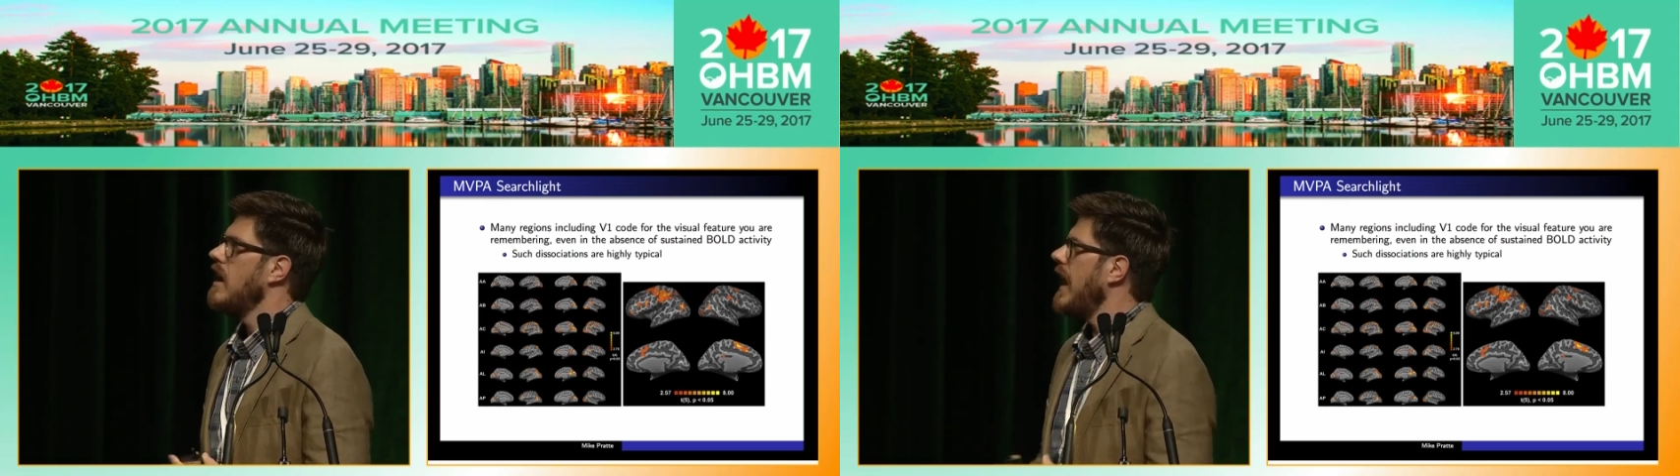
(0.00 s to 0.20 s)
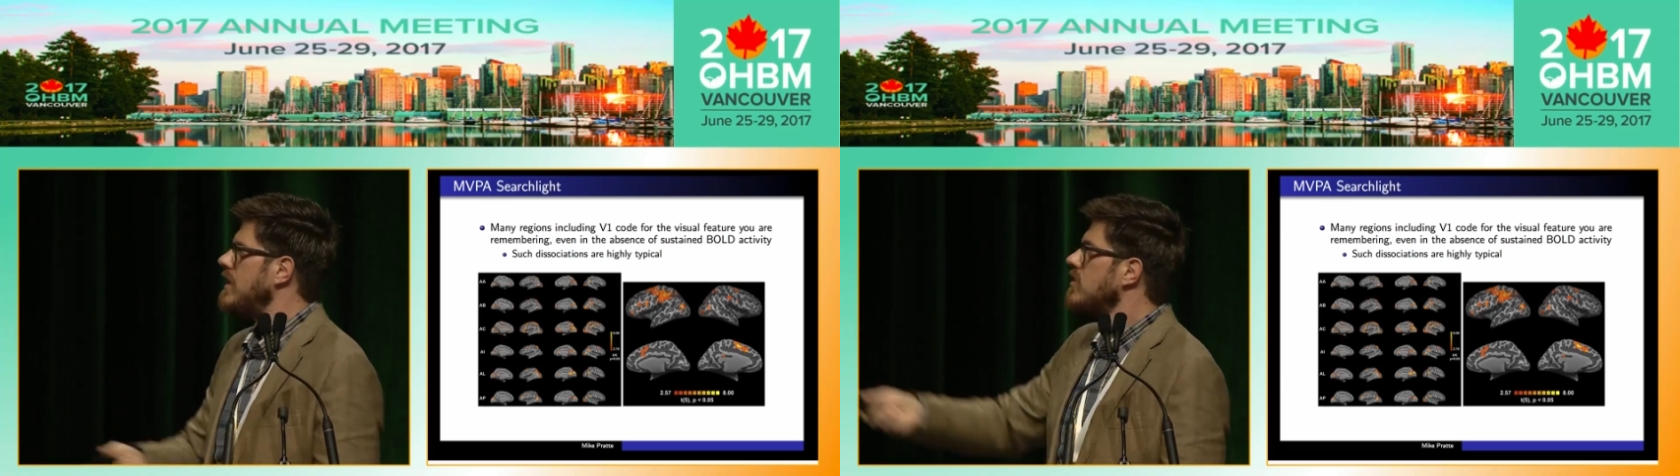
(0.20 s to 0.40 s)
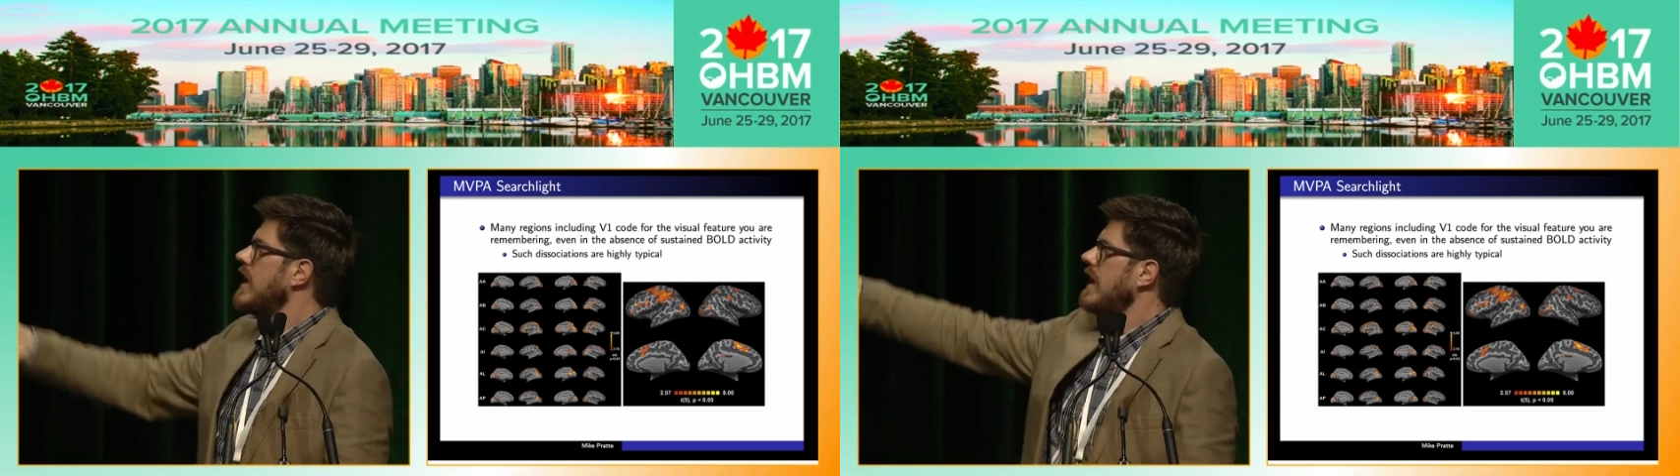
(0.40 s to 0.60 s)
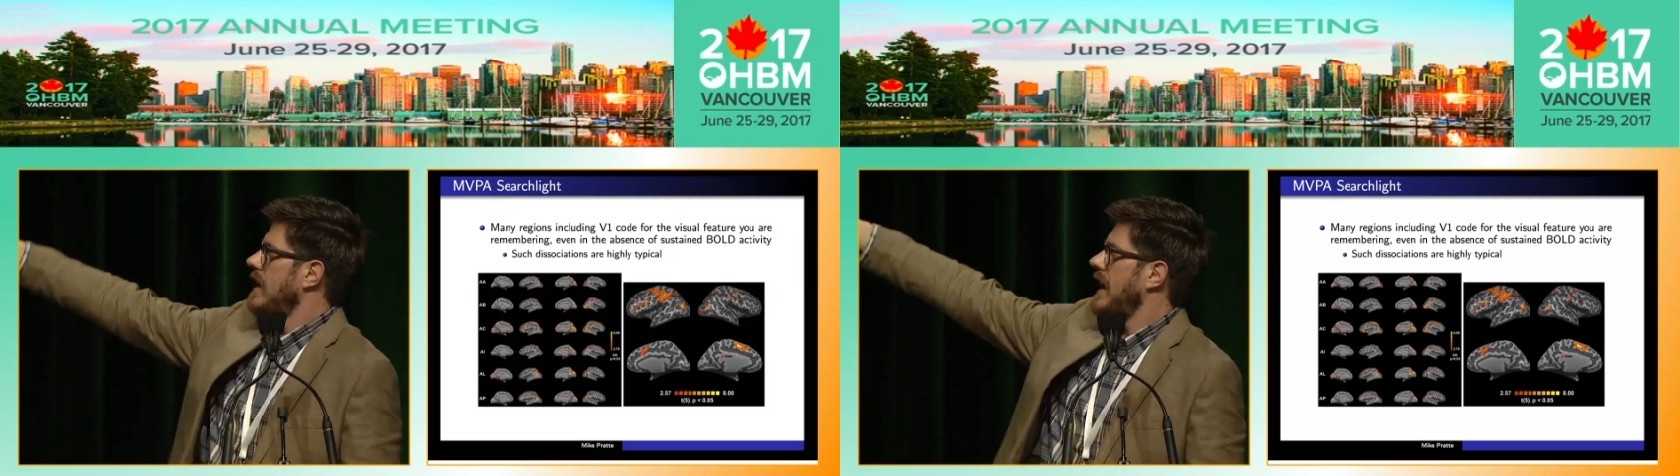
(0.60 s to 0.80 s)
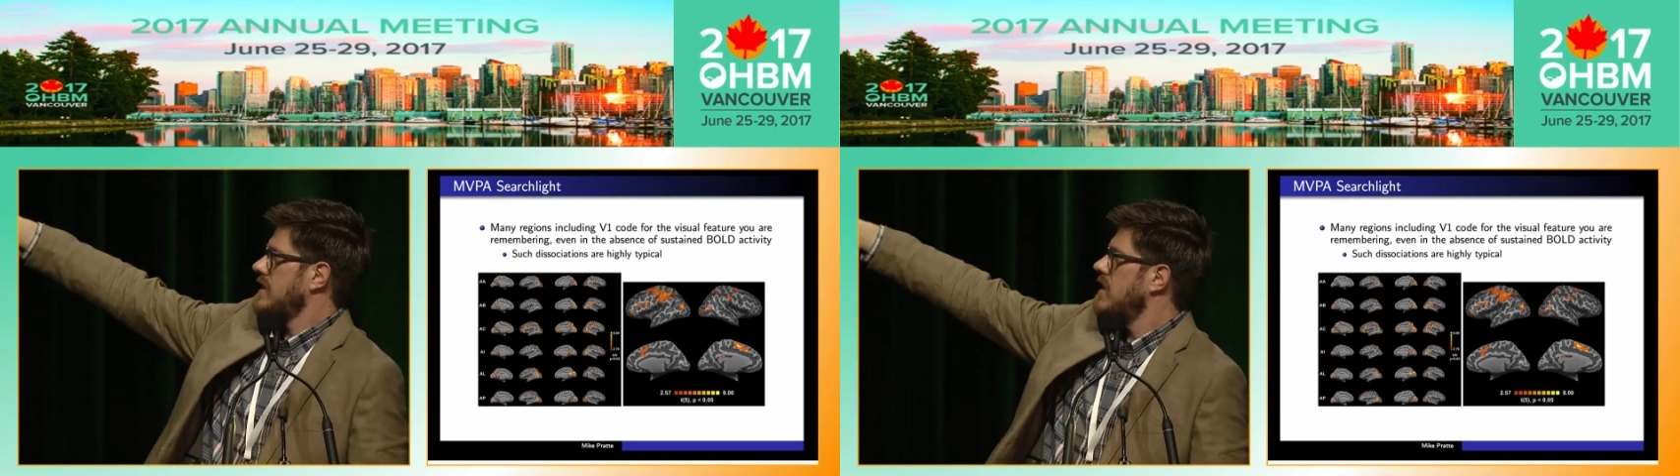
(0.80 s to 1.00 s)
And you get
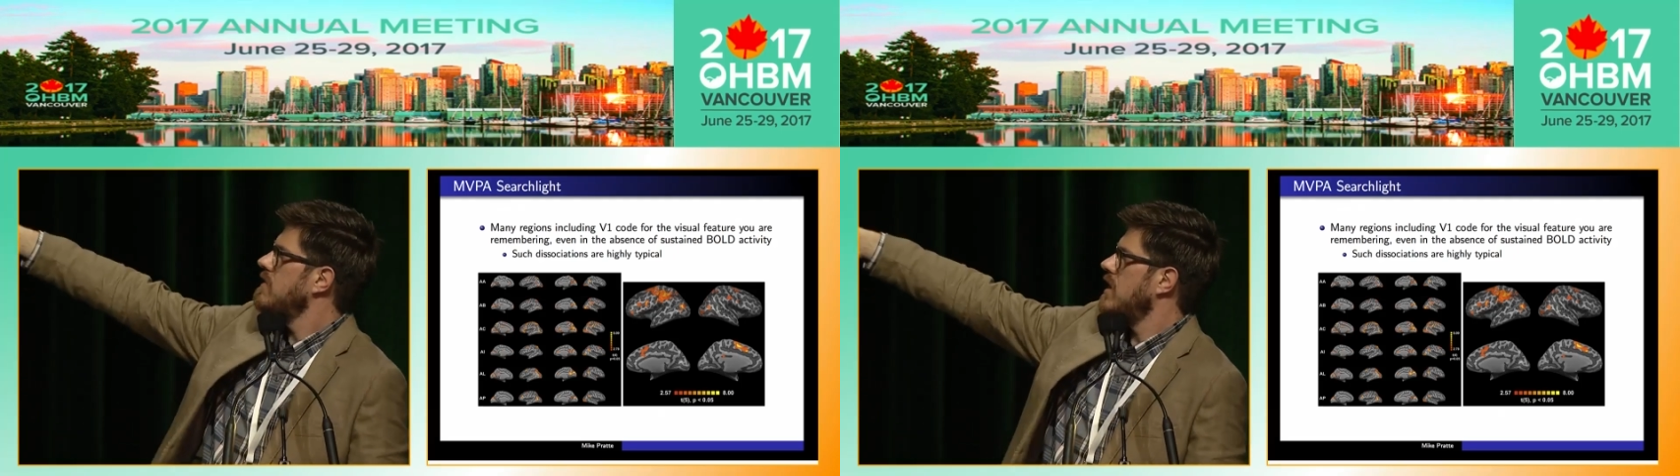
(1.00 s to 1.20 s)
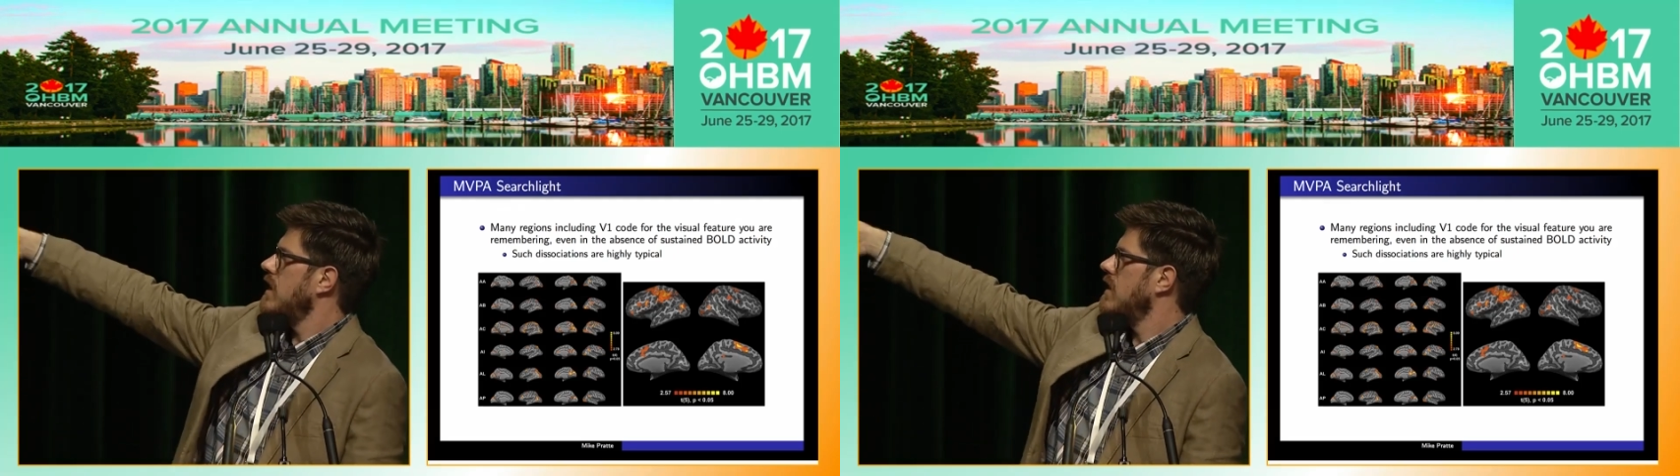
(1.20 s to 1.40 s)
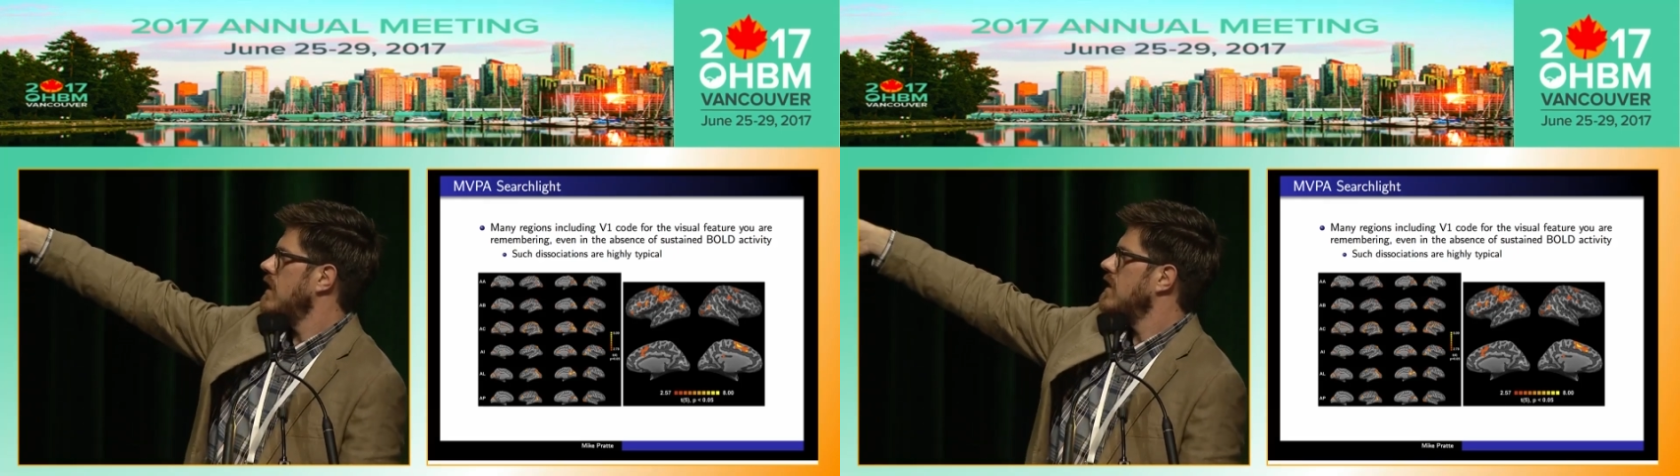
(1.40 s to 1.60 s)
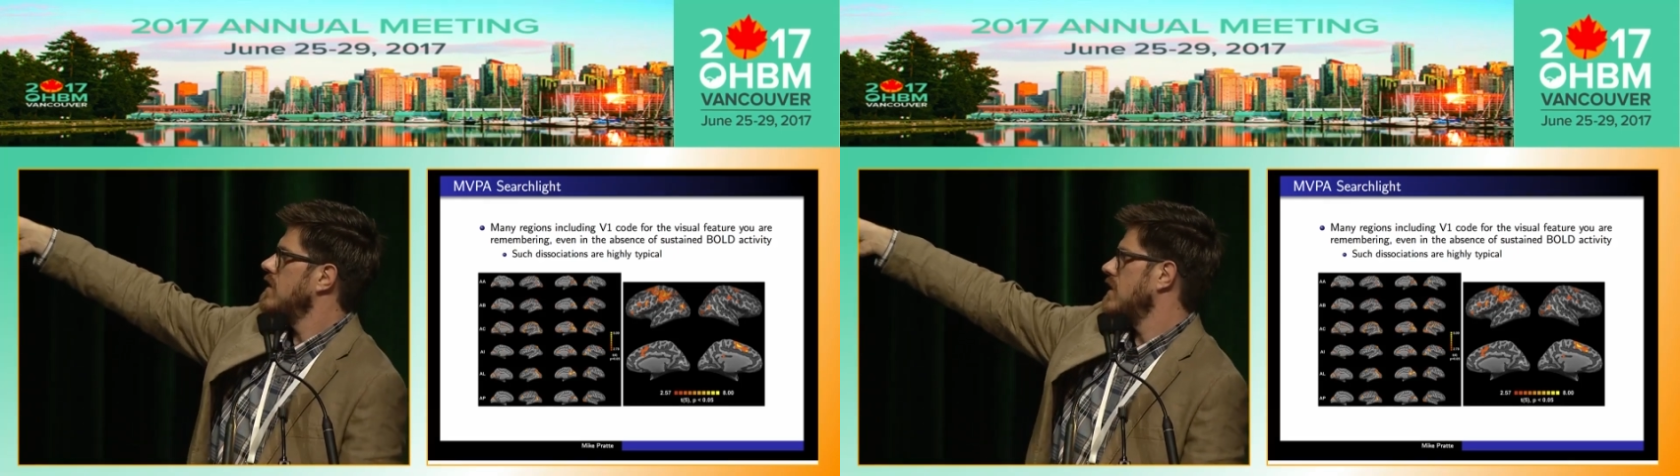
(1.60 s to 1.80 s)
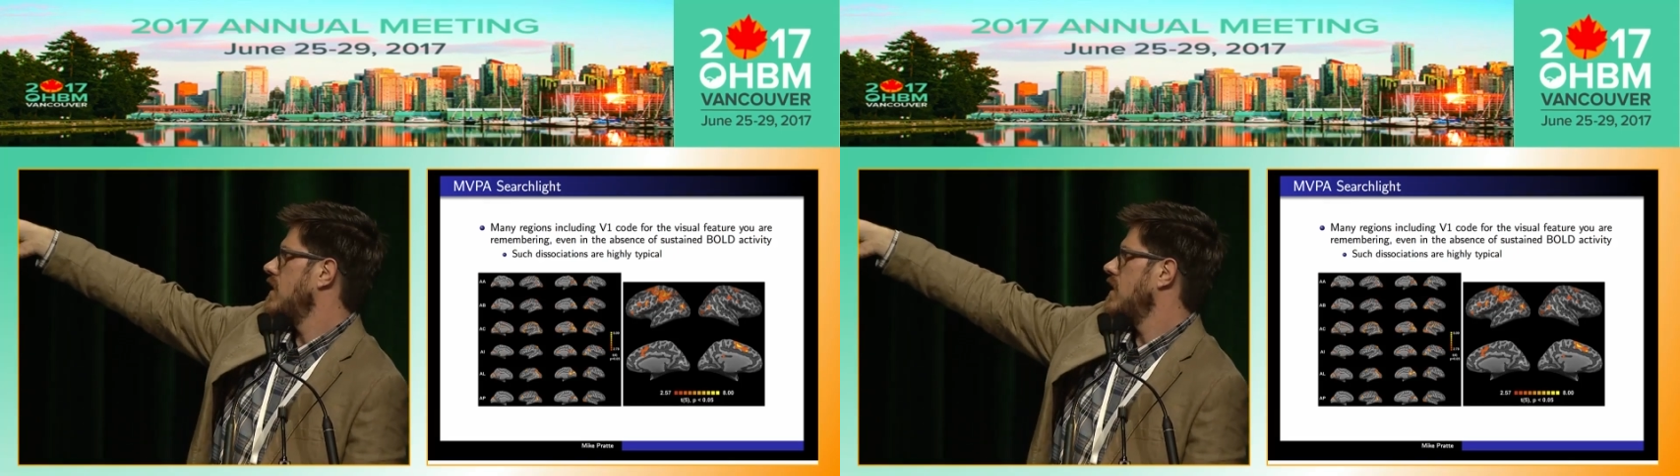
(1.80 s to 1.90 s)
activity in